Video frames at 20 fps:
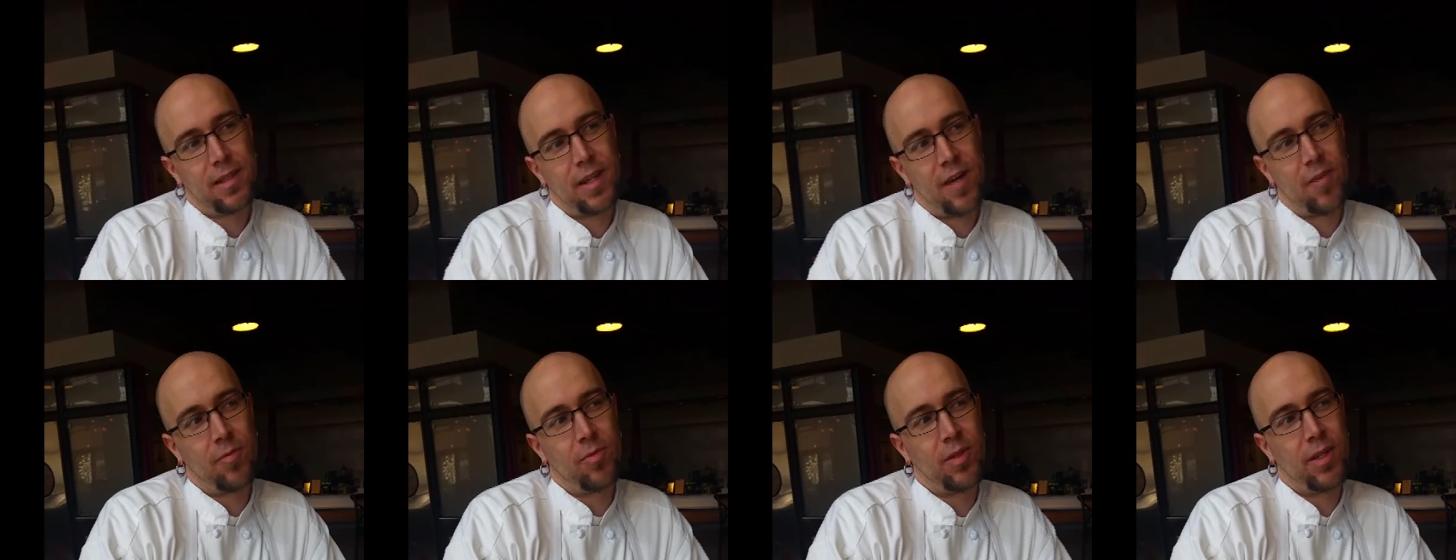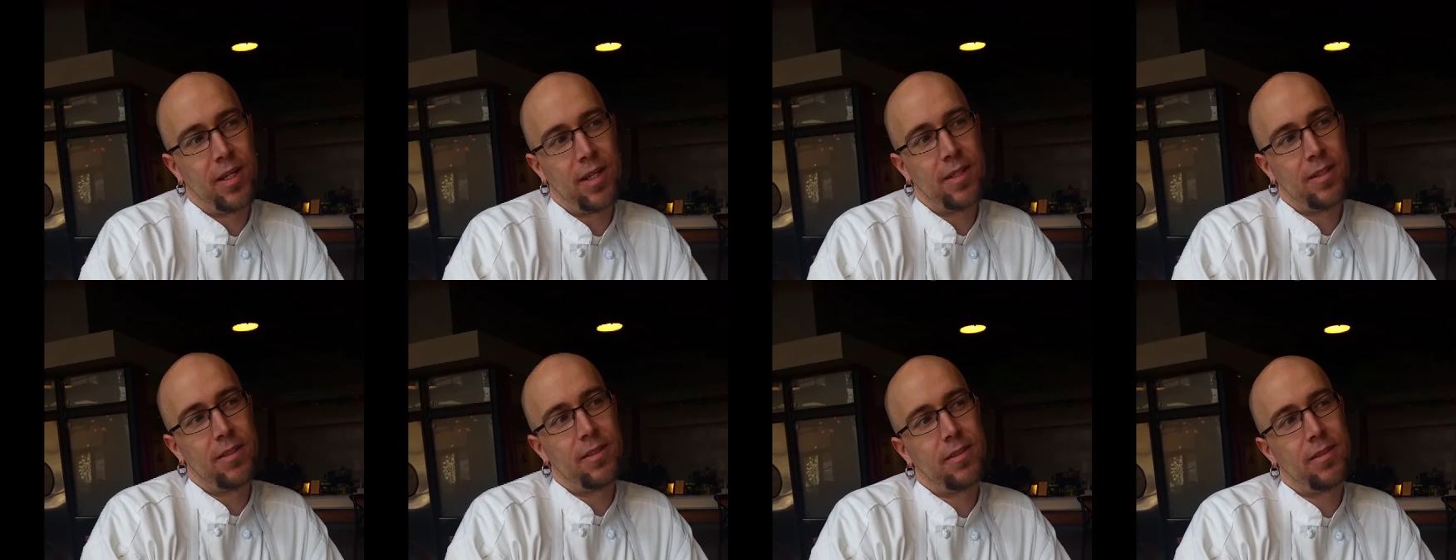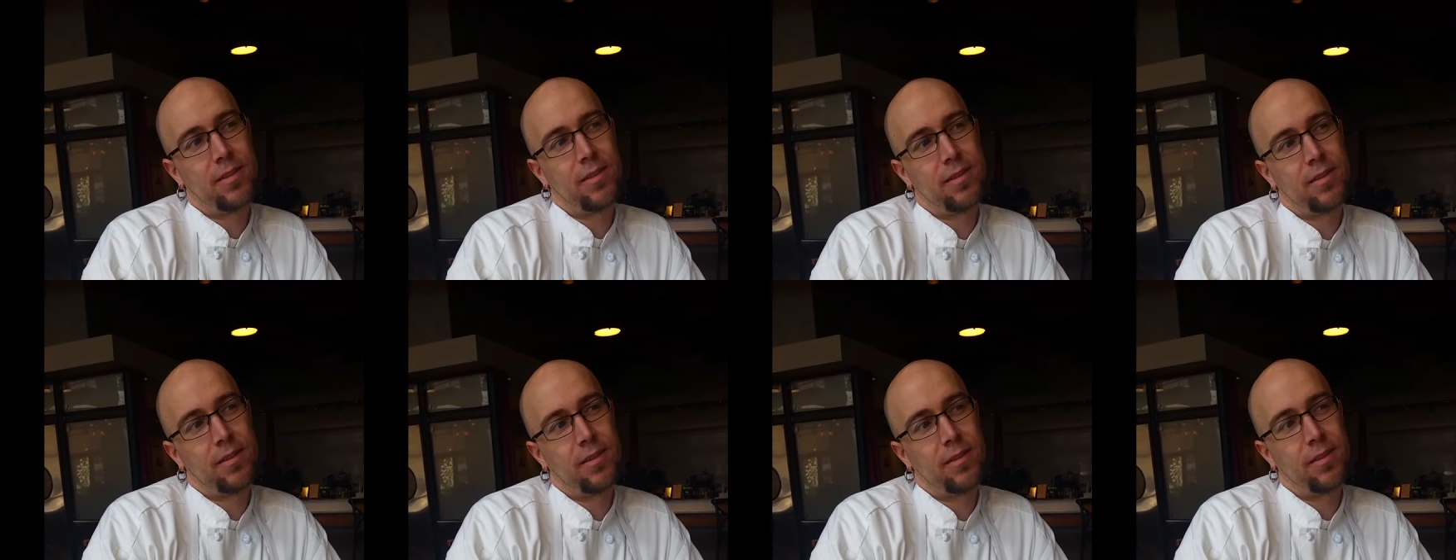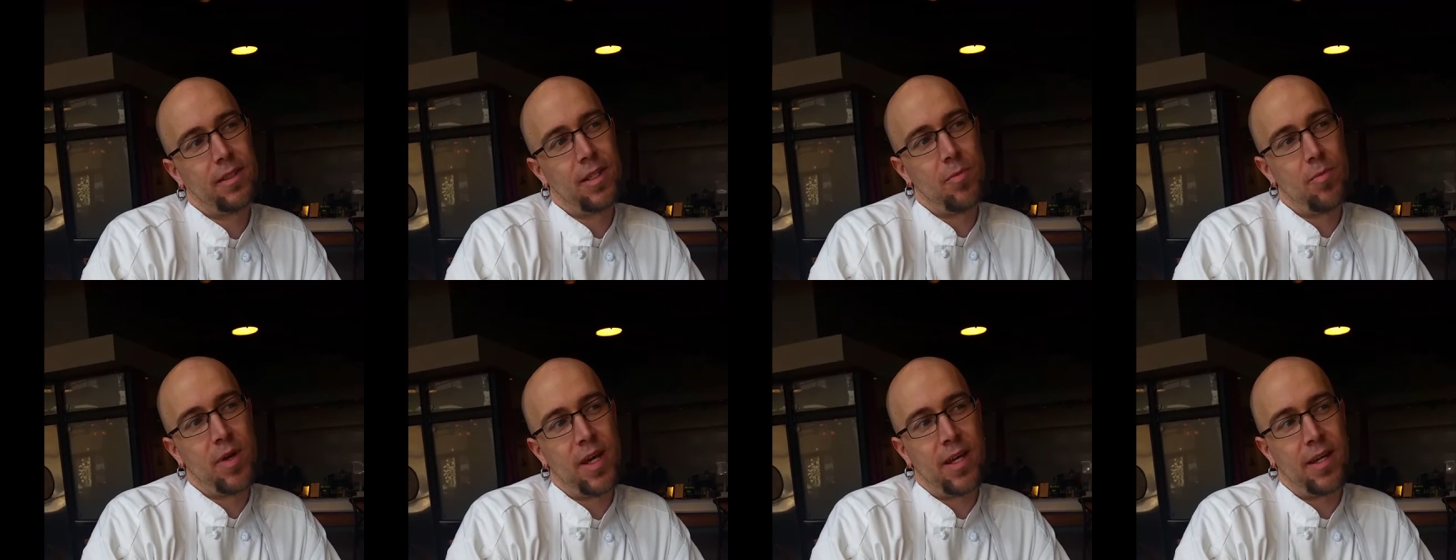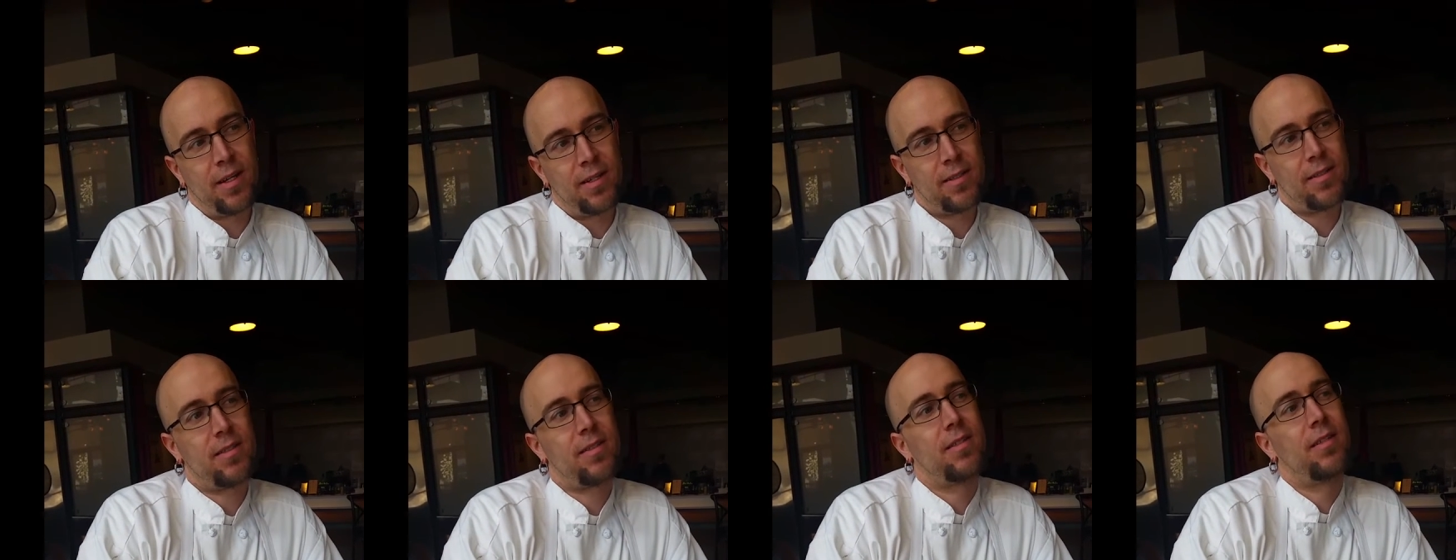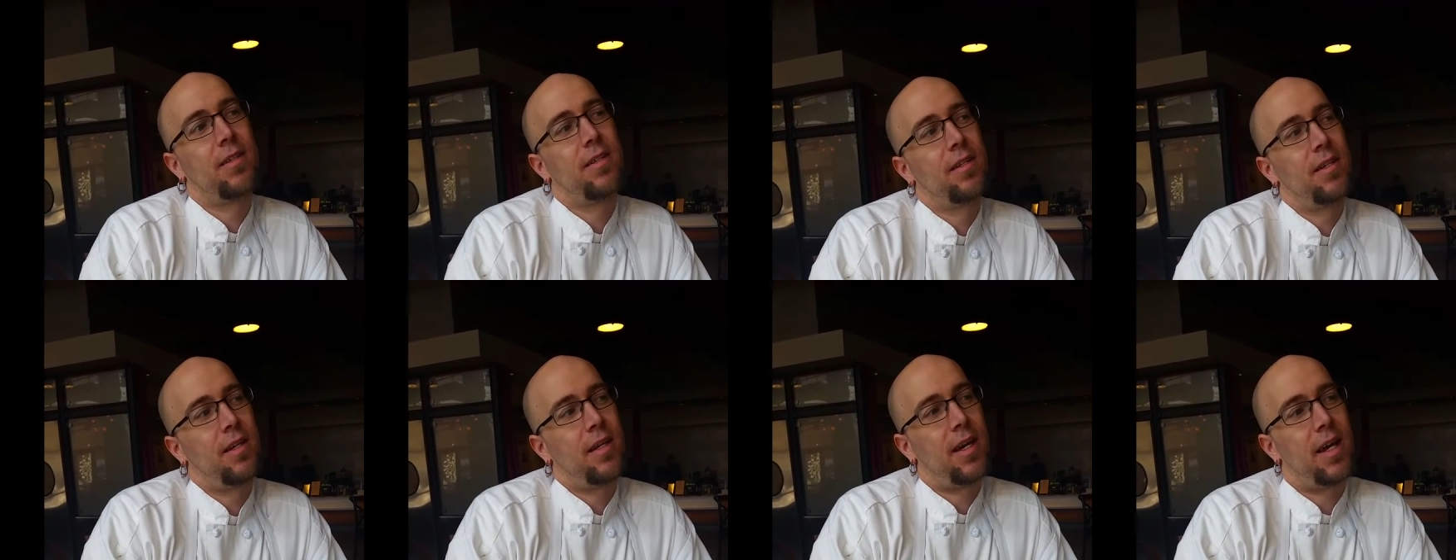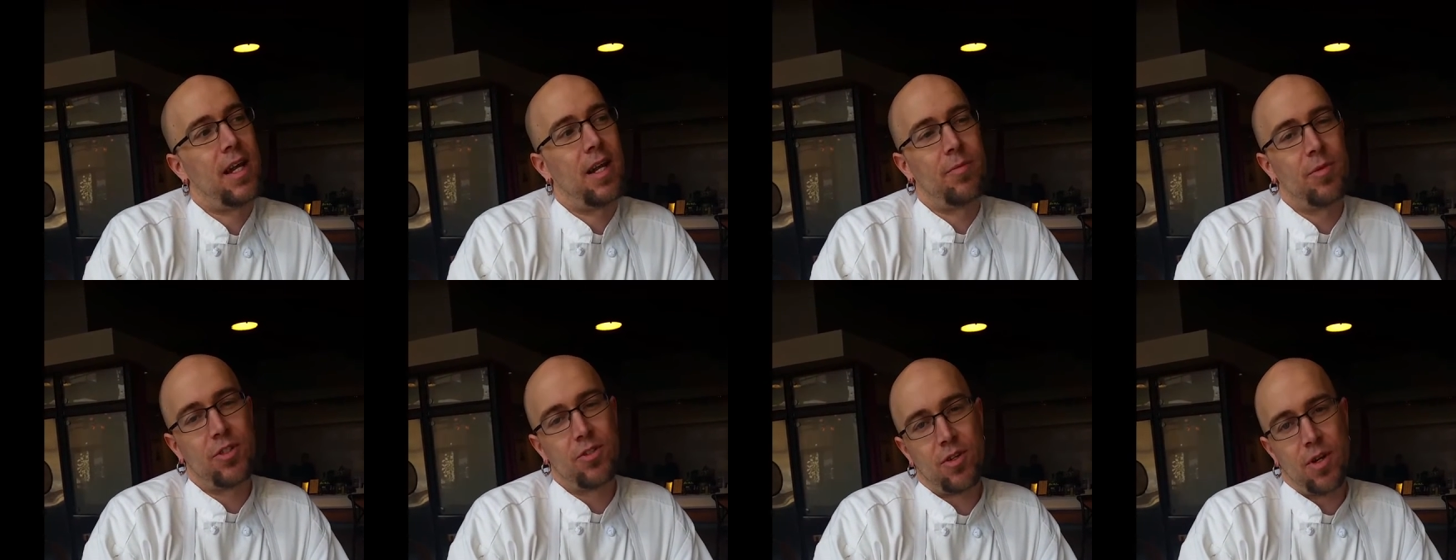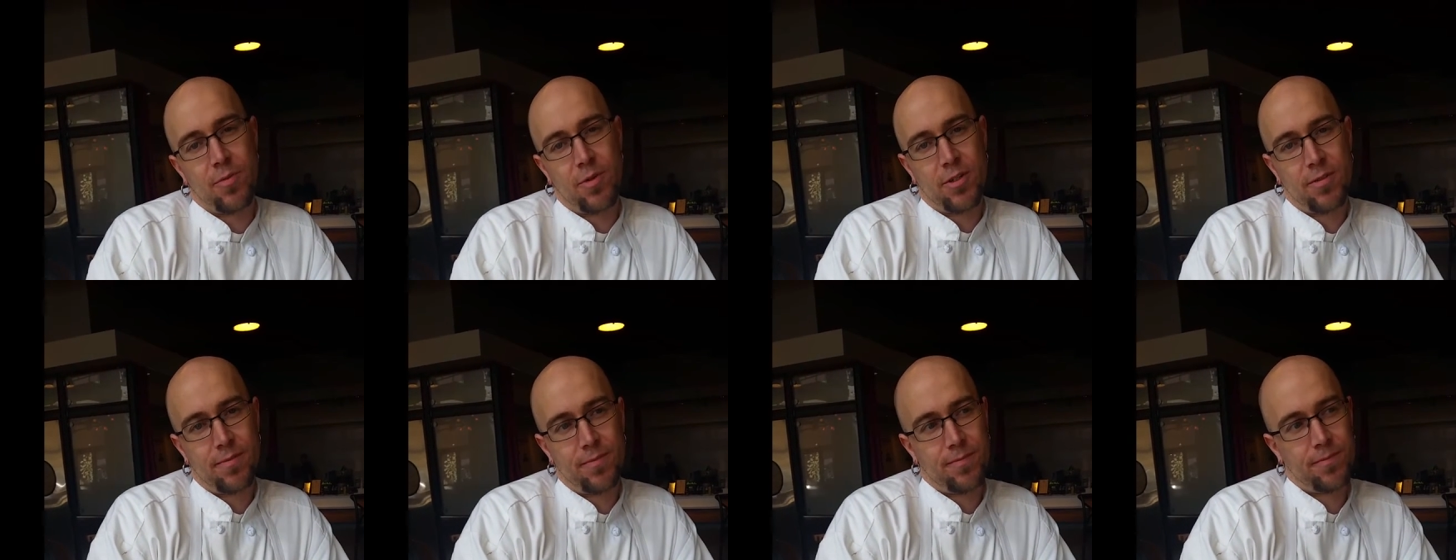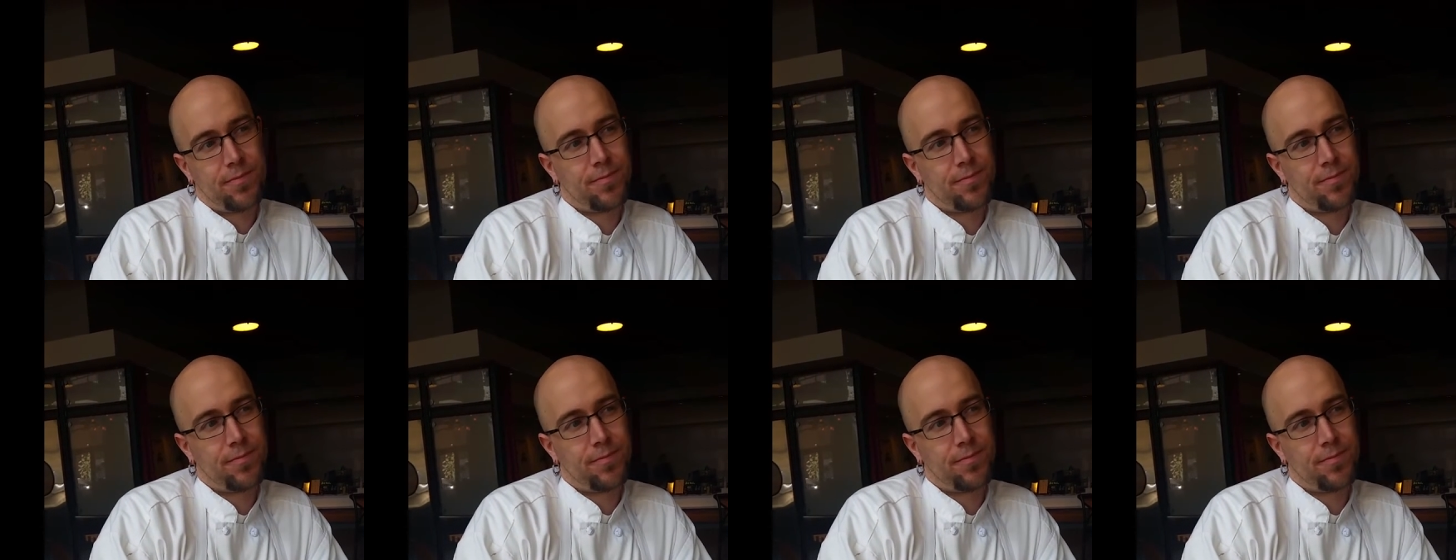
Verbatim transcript: I played in bands, and I'm a drummer.